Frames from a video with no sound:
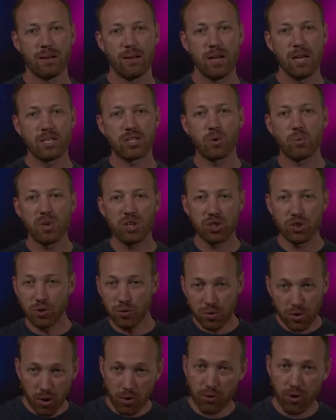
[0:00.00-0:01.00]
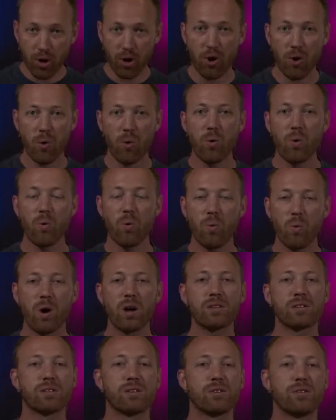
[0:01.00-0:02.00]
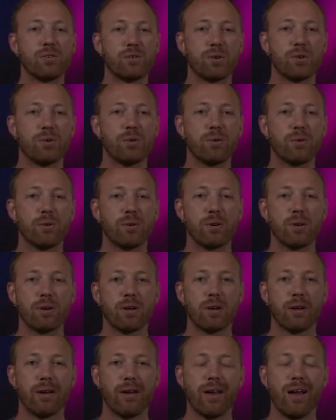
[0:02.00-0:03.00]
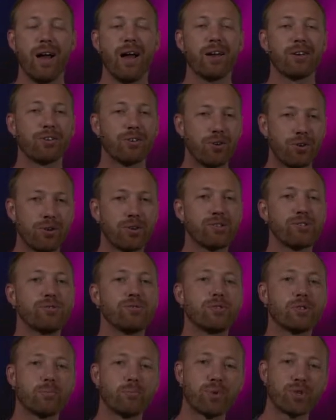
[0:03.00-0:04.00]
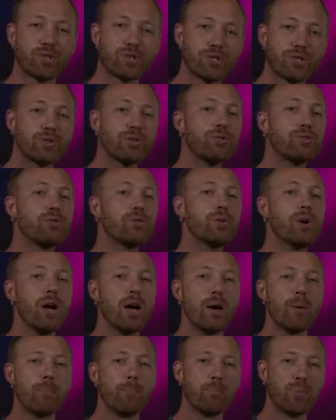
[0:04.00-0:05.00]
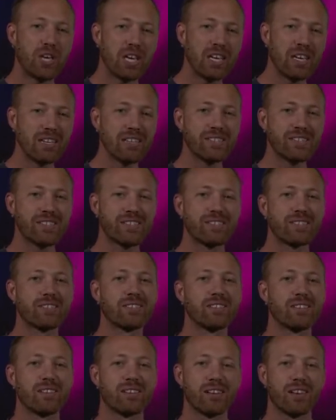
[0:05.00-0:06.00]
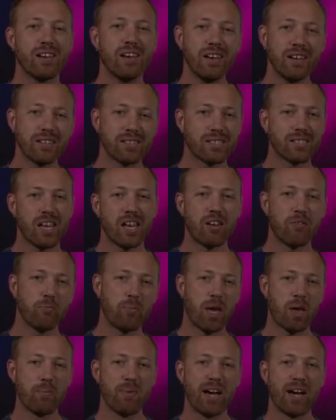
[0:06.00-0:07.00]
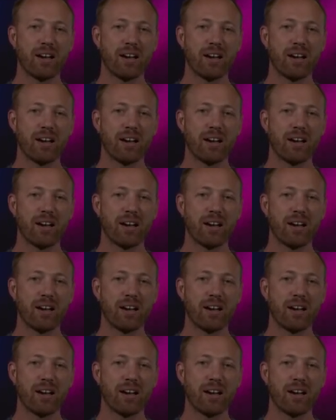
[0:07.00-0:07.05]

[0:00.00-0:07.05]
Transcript: And so when you don't know what to do, I encourage you to pursue peace instead of hate.